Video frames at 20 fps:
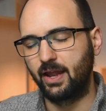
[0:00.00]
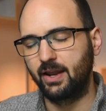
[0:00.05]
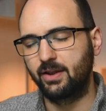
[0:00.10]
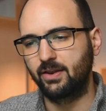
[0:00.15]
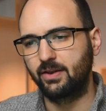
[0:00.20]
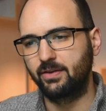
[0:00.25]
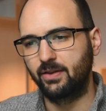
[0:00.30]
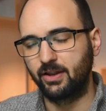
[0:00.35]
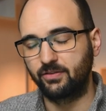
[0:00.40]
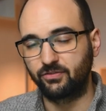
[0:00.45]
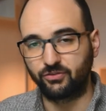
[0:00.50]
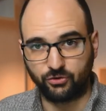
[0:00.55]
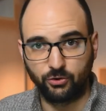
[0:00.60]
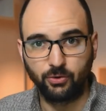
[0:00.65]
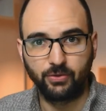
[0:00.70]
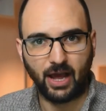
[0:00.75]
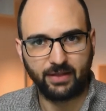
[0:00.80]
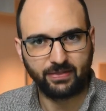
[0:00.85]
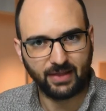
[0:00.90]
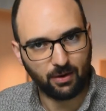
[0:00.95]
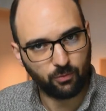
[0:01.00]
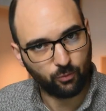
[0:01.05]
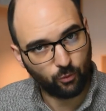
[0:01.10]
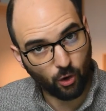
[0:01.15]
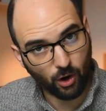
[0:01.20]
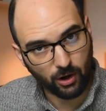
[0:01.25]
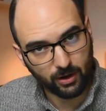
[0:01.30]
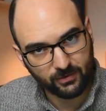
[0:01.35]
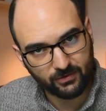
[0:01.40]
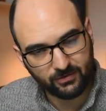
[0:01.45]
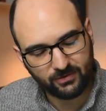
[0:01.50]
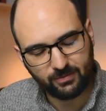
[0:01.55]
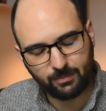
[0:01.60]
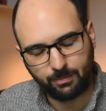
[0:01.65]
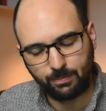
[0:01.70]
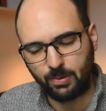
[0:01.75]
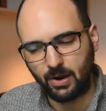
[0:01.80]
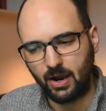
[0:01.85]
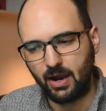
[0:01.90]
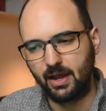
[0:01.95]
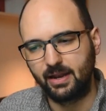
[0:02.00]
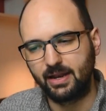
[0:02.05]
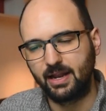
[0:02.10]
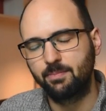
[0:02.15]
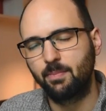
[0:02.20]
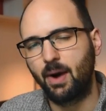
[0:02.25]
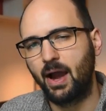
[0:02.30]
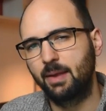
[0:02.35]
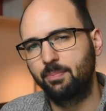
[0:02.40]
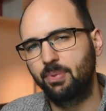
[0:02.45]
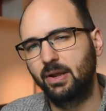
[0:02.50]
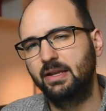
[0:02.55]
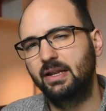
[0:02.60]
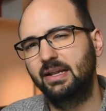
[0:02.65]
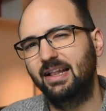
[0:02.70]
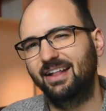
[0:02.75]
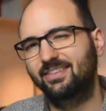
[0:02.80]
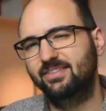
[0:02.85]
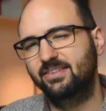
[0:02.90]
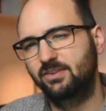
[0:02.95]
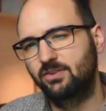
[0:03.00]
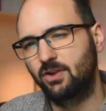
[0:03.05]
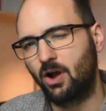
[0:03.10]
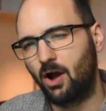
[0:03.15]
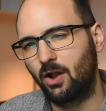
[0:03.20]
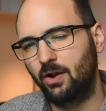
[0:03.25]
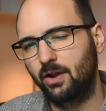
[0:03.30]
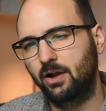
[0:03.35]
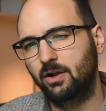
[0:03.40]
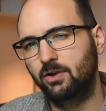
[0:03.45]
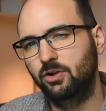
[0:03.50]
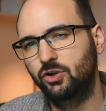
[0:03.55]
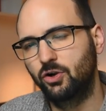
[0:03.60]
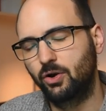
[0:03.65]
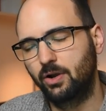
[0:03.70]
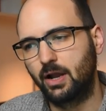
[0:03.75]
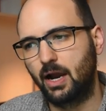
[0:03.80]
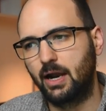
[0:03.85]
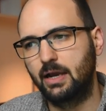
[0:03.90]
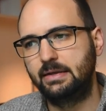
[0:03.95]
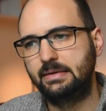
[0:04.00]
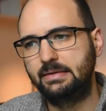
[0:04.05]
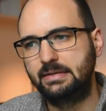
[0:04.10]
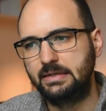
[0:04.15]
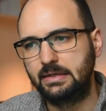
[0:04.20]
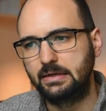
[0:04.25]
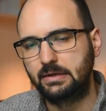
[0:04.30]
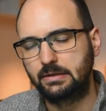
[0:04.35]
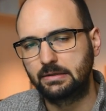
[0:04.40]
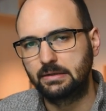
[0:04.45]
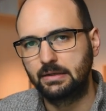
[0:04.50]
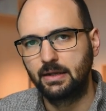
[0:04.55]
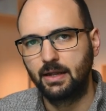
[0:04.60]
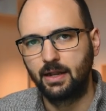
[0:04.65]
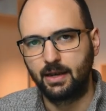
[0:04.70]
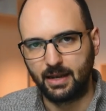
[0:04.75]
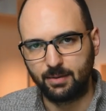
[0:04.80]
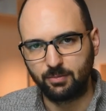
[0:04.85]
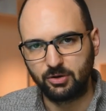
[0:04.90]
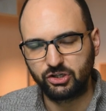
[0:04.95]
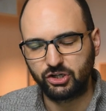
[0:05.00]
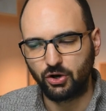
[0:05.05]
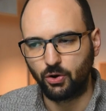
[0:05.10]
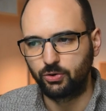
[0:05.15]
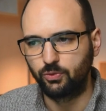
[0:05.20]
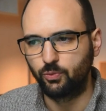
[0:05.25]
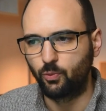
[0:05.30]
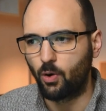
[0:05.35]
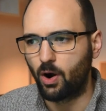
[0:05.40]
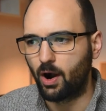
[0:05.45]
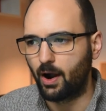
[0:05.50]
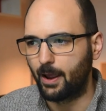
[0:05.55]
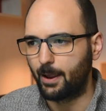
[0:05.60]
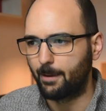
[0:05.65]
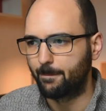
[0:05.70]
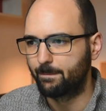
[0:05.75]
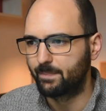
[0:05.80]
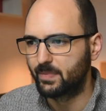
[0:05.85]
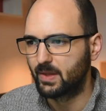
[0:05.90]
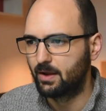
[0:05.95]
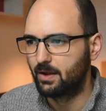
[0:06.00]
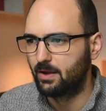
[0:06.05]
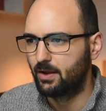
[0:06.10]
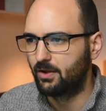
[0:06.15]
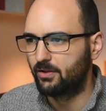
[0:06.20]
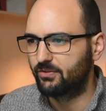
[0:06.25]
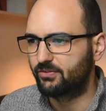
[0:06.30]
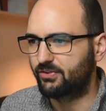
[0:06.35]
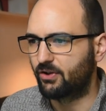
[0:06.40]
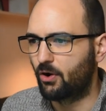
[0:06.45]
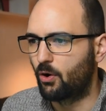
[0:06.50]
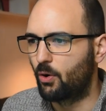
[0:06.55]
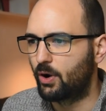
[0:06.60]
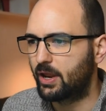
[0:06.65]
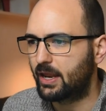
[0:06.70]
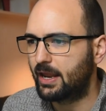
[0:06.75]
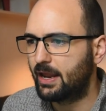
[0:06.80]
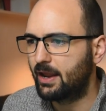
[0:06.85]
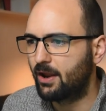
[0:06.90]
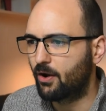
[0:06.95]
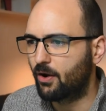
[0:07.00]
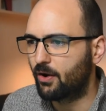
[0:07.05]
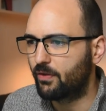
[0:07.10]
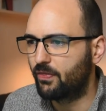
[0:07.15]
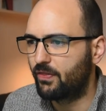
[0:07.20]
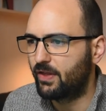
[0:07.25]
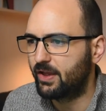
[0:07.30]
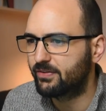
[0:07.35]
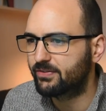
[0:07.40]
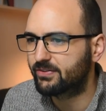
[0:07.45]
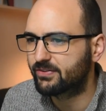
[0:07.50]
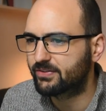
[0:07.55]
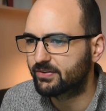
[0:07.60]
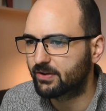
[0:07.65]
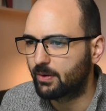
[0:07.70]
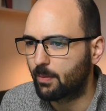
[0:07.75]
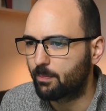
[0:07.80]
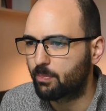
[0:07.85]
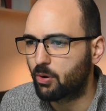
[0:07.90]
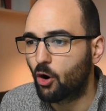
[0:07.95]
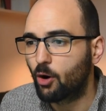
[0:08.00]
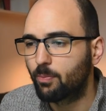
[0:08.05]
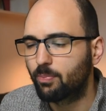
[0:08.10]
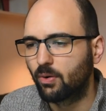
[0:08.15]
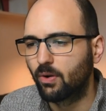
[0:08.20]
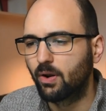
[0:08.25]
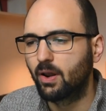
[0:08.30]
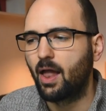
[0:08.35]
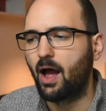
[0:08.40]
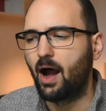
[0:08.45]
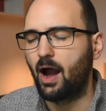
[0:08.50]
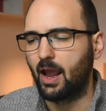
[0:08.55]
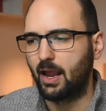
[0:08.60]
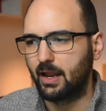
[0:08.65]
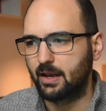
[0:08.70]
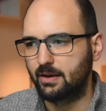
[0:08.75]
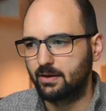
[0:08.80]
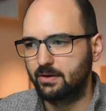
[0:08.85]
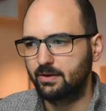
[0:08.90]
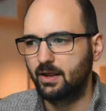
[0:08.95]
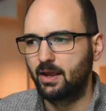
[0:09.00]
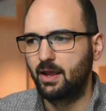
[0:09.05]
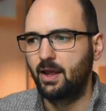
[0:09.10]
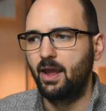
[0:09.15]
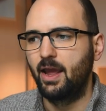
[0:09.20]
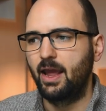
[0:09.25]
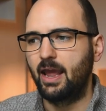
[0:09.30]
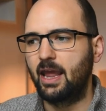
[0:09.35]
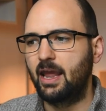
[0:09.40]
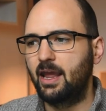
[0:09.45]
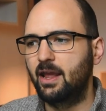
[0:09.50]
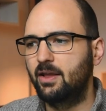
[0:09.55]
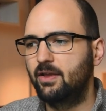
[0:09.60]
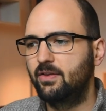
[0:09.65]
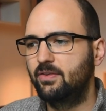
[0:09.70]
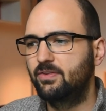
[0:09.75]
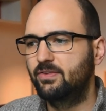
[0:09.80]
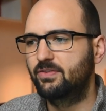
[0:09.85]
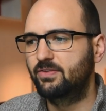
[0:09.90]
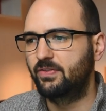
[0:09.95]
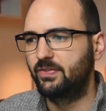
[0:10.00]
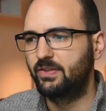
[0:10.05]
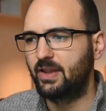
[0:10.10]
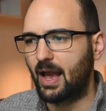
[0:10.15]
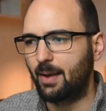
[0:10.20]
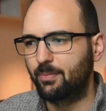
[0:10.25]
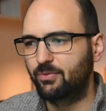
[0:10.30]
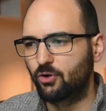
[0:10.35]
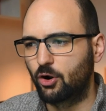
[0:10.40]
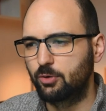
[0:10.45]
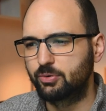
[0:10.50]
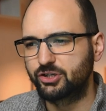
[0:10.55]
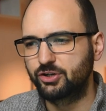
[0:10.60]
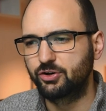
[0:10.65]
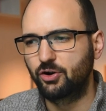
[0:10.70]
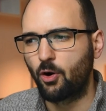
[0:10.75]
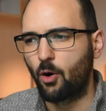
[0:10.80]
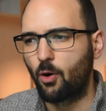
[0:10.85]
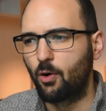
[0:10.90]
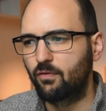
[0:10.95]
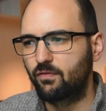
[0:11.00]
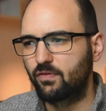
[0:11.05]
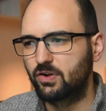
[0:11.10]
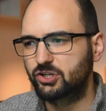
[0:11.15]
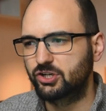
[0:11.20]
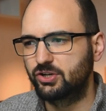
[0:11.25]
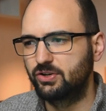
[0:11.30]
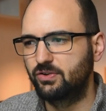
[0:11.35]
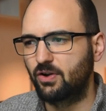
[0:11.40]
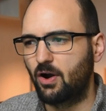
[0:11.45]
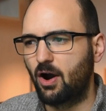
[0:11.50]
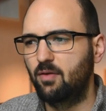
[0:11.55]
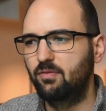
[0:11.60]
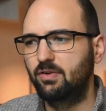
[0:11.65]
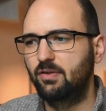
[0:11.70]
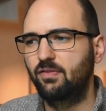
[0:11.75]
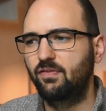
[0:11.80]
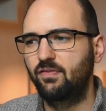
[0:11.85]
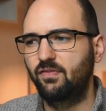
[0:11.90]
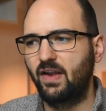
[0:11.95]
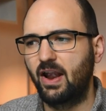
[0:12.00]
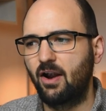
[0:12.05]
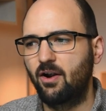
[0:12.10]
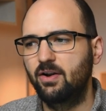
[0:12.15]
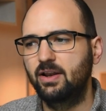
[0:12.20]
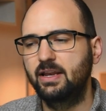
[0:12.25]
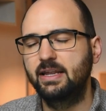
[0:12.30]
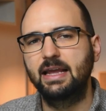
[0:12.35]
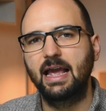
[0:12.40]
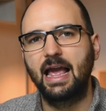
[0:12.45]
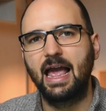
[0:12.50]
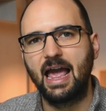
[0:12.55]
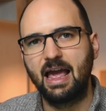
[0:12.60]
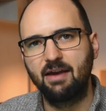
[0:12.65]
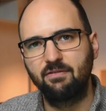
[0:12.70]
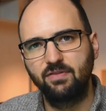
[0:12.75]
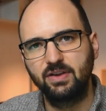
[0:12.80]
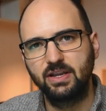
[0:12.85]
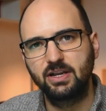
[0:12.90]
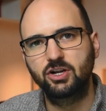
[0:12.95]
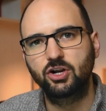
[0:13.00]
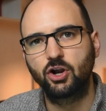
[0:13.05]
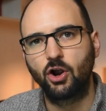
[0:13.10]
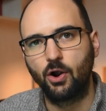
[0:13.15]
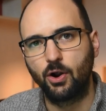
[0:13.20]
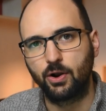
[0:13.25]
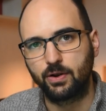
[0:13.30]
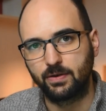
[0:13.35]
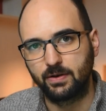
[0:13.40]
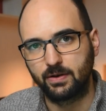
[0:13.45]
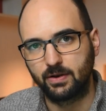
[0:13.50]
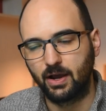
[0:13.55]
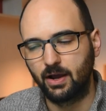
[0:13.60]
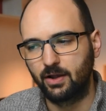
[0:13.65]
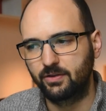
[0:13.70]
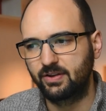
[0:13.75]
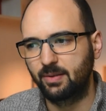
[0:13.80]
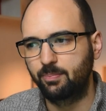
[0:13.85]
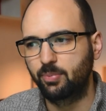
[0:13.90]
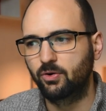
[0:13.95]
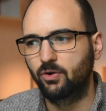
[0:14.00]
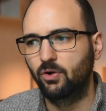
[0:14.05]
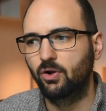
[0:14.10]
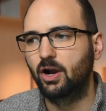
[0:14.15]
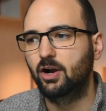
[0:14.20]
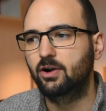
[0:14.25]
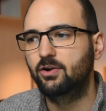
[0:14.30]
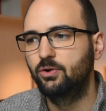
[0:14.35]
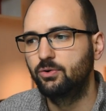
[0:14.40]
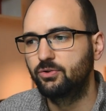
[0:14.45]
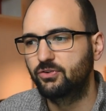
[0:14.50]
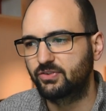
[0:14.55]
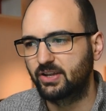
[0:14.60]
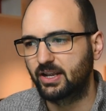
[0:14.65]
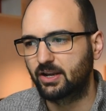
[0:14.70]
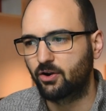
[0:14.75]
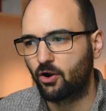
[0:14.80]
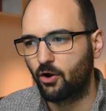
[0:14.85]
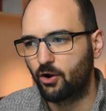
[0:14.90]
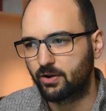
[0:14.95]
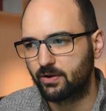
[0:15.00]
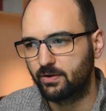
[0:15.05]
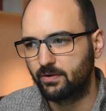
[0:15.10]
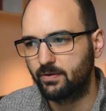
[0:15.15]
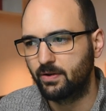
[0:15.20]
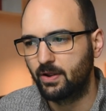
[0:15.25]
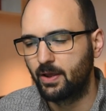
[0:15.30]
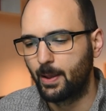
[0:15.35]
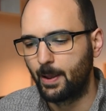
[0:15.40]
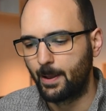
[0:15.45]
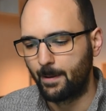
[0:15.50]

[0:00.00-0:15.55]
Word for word: it, it's true that that works, but in my opinion, that's not a good idea. Let me show you why. So here, this purple line is the absorption coefficient of a fairly heavy curtain, a typical acoustic curtain,